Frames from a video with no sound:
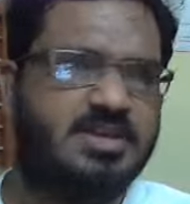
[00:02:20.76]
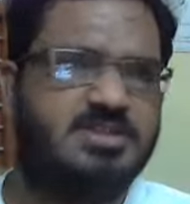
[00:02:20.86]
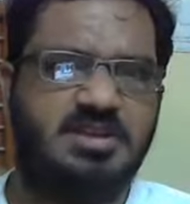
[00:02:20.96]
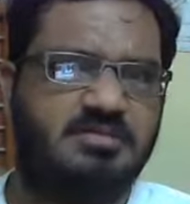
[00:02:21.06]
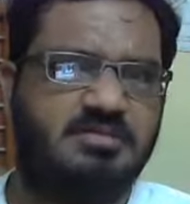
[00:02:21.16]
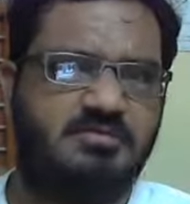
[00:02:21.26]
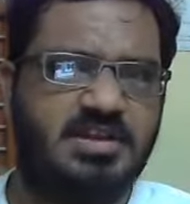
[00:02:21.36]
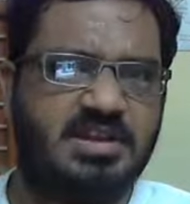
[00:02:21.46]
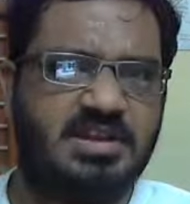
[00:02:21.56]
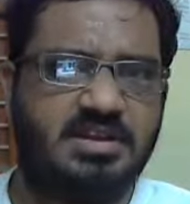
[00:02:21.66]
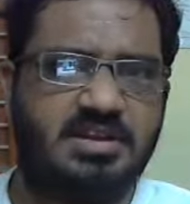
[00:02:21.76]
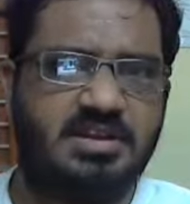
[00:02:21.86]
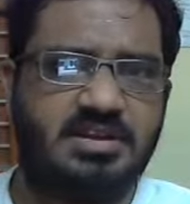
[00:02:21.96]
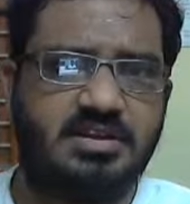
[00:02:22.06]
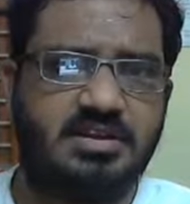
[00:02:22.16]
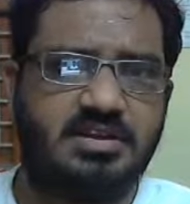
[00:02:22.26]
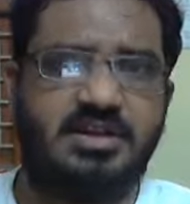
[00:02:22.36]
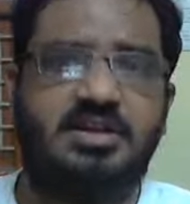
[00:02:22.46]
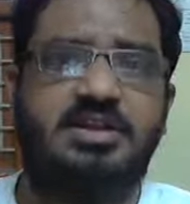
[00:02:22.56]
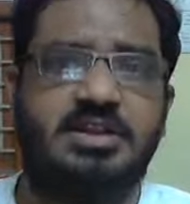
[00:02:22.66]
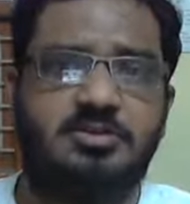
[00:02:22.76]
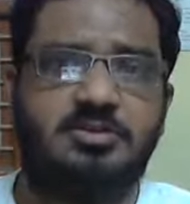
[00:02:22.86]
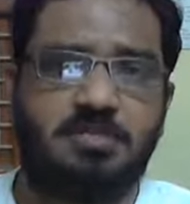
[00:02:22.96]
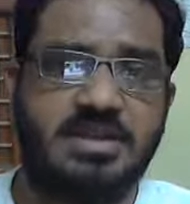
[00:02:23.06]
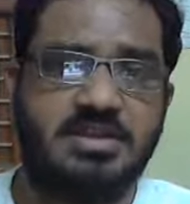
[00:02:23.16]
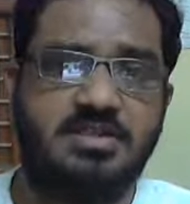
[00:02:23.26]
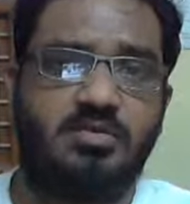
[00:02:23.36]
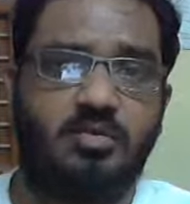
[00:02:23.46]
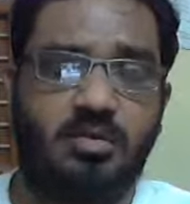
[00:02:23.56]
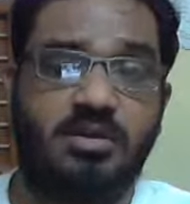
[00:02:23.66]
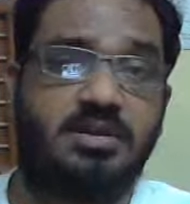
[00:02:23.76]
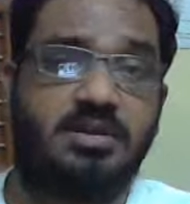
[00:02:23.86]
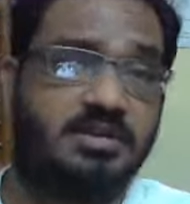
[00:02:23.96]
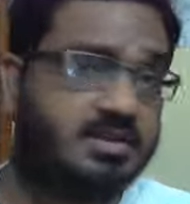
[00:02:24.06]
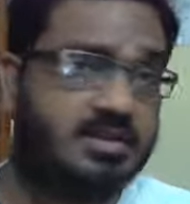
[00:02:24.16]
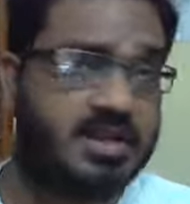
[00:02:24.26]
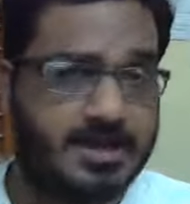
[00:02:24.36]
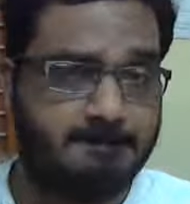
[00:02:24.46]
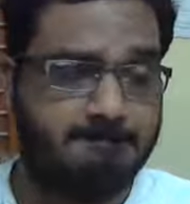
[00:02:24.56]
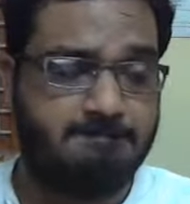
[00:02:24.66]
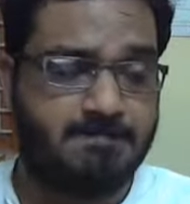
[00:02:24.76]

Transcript: pleasure will turn into pain one or other day